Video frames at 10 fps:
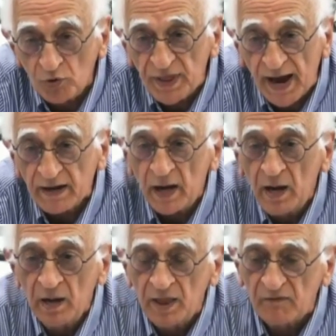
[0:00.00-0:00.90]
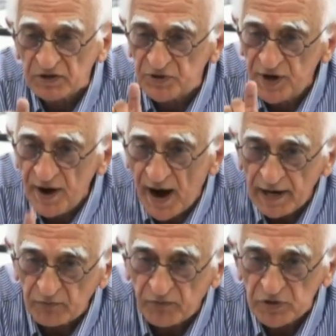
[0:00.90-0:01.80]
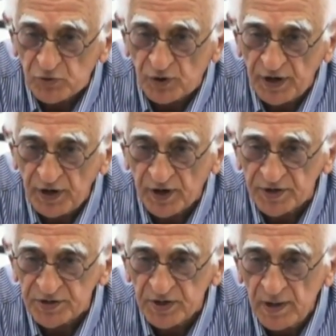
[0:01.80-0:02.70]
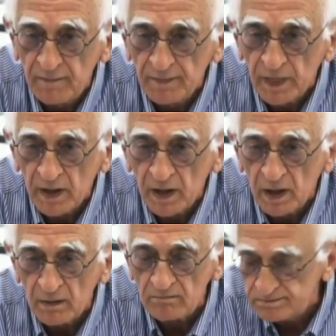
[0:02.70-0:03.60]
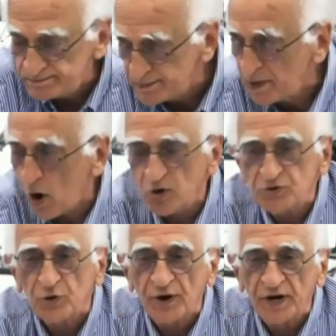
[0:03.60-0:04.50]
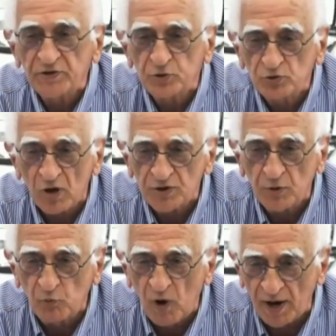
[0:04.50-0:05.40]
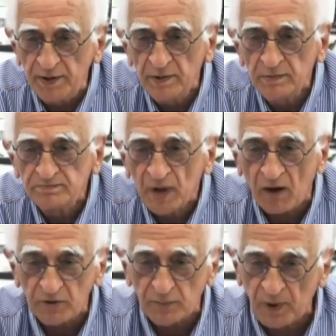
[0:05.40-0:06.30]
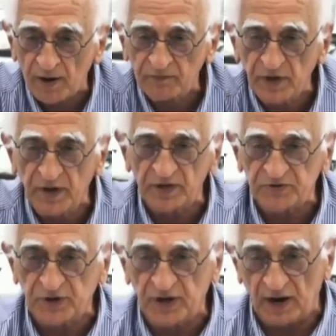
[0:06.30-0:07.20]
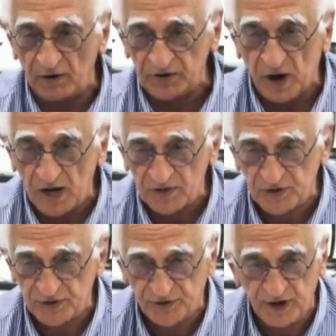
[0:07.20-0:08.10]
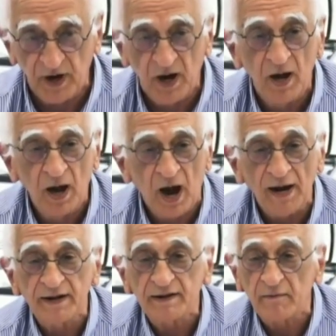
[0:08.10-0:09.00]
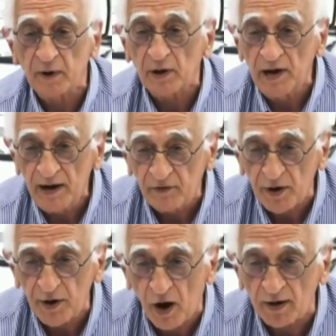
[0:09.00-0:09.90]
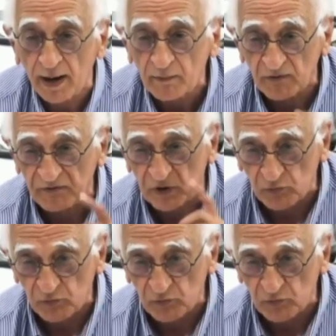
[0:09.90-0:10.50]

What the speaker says: They have known that. They first denied it for 20 years. Long story is 2001, I was a part of the industry. I got heart surgery. I decided I'm going to live or not.